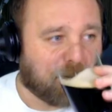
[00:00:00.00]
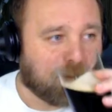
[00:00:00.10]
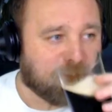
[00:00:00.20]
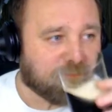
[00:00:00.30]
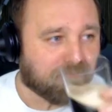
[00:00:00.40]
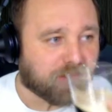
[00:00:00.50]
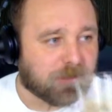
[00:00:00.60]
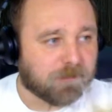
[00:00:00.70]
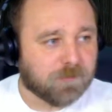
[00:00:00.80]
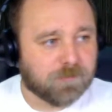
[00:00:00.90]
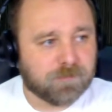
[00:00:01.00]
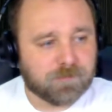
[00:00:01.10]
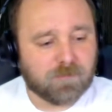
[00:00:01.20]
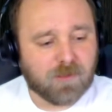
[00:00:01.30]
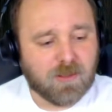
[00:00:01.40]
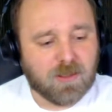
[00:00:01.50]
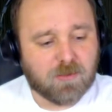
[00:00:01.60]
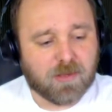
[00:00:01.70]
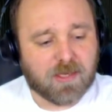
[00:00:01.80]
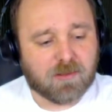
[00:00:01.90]
a shame, really. Oh
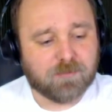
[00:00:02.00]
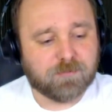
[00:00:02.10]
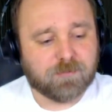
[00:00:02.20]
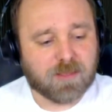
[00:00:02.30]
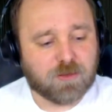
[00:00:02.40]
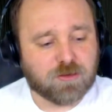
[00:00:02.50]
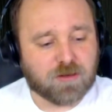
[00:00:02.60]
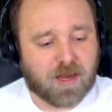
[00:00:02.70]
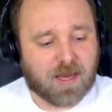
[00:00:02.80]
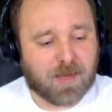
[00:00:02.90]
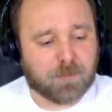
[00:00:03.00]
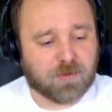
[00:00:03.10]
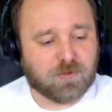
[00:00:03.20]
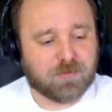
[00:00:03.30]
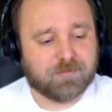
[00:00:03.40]
well, shit happens.